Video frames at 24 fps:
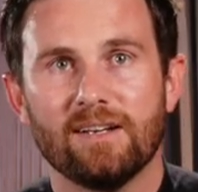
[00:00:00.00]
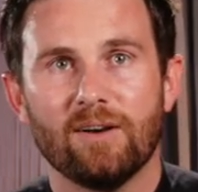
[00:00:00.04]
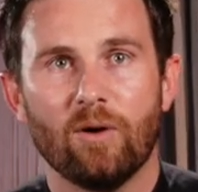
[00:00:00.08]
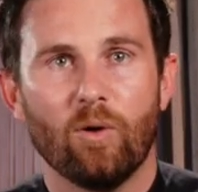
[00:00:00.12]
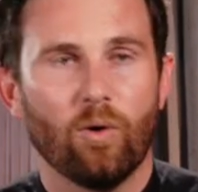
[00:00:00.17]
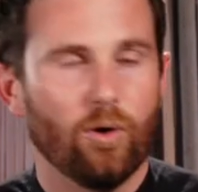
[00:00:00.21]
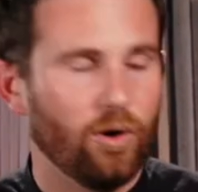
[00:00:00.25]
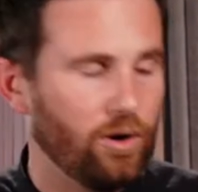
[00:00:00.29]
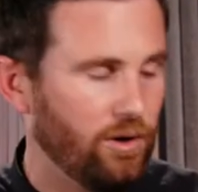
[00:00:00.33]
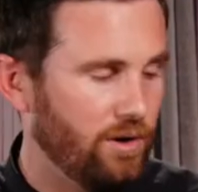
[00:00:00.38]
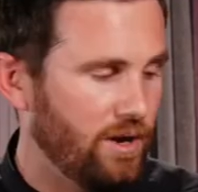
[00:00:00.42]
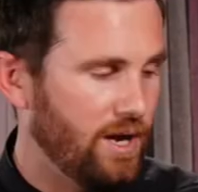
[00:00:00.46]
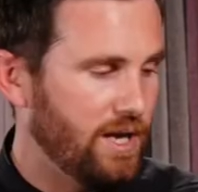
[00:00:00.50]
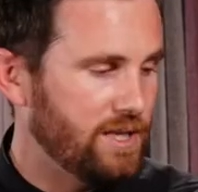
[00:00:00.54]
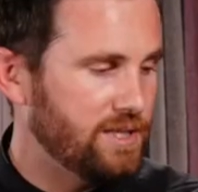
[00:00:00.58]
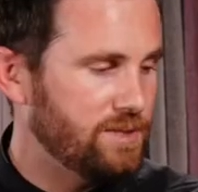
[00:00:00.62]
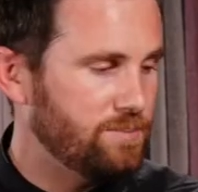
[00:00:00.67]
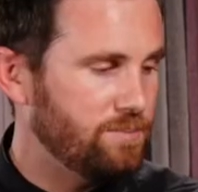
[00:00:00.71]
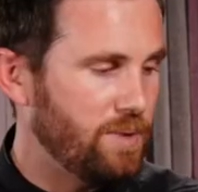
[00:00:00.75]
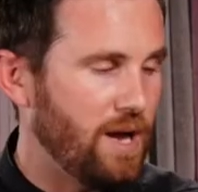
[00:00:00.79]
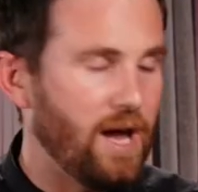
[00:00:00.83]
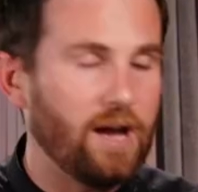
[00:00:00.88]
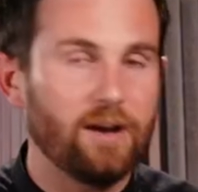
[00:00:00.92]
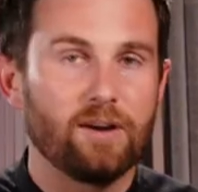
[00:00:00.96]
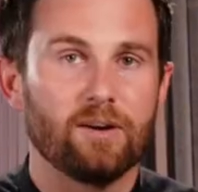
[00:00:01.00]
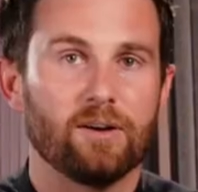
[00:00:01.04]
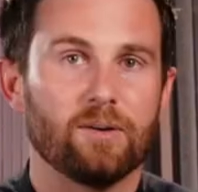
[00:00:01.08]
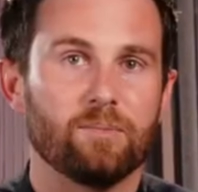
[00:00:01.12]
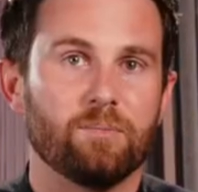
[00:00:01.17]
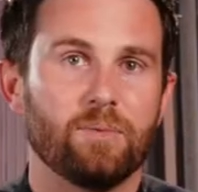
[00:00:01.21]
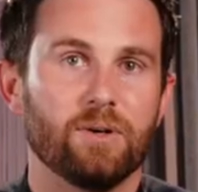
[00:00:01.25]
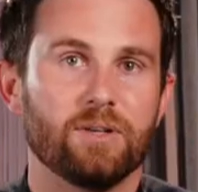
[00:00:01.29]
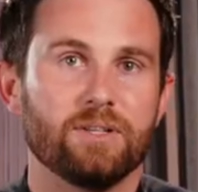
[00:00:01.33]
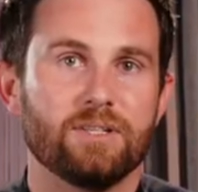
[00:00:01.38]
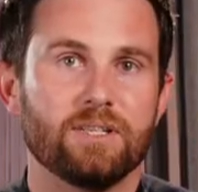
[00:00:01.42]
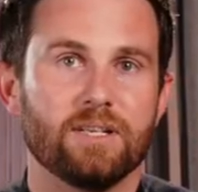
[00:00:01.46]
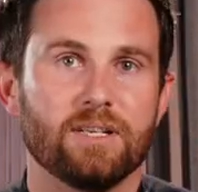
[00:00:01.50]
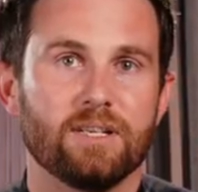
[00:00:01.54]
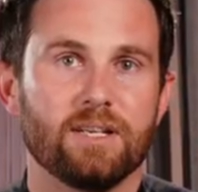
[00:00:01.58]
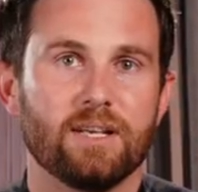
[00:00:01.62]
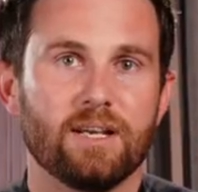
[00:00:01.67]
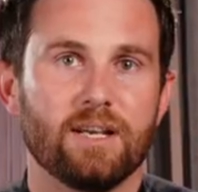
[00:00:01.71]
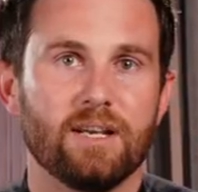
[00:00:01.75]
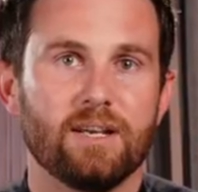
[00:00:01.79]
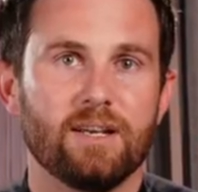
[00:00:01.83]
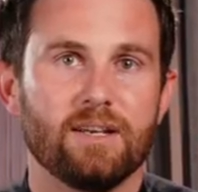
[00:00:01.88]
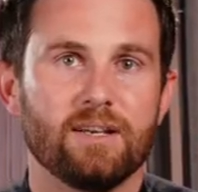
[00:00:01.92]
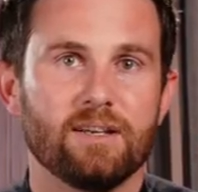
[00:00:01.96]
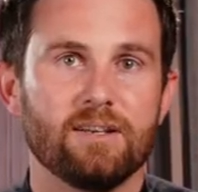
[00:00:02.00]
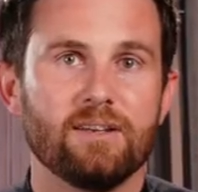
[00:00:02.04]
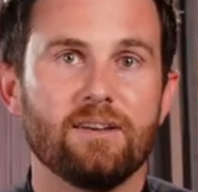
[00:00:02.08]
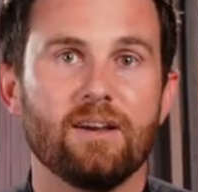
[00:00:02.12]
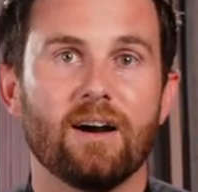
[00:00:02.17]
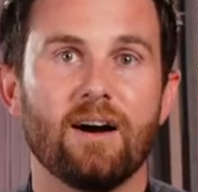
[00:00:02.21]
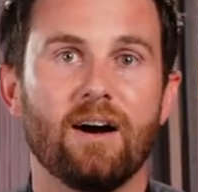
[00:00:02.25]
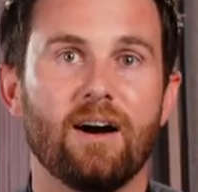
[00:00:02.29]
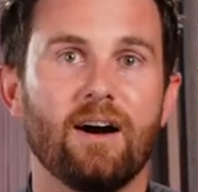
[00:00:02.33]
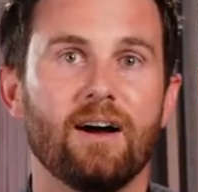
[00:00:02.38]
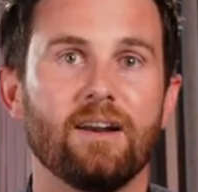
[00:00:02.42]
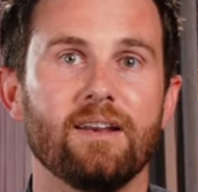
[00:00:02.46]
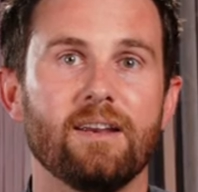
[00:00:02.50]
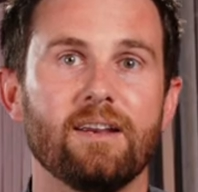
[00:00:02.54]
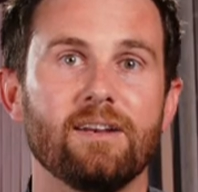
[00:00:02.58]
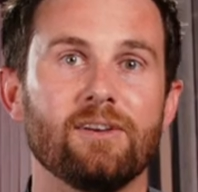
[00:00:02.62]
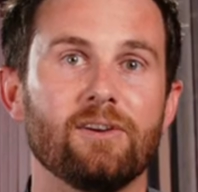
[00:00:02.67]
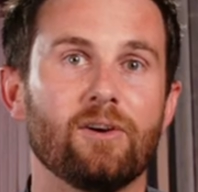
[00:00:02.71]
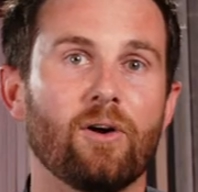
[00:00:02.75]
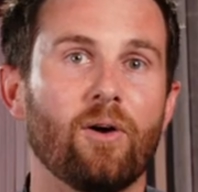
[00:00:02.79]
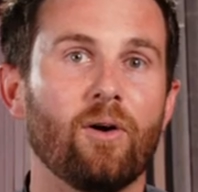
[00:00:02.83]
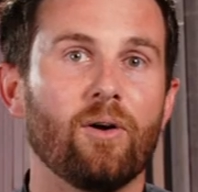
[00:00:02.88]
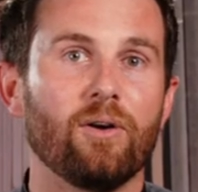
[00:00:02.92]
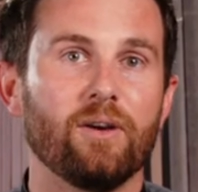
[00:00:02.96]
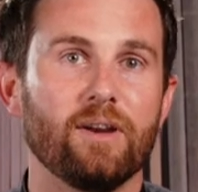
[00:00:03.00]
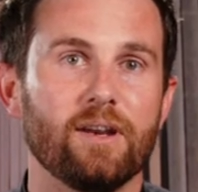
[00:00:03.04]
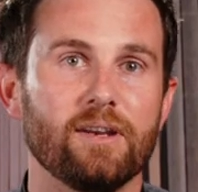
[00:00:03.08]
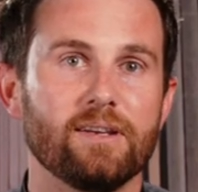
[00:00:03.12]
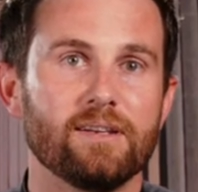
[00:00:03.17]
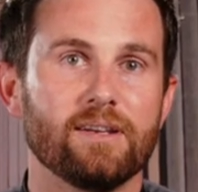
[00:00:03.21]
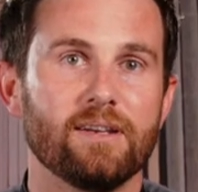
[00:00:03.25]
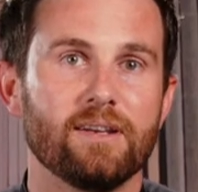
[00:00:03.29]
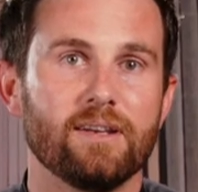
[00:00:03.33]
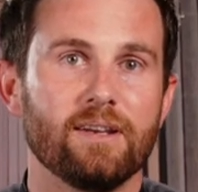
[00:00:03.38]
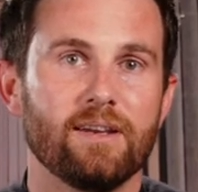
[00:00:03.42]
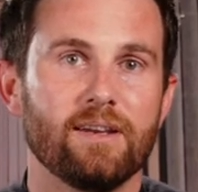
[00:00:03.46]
or as Packer puts it, God incarnate.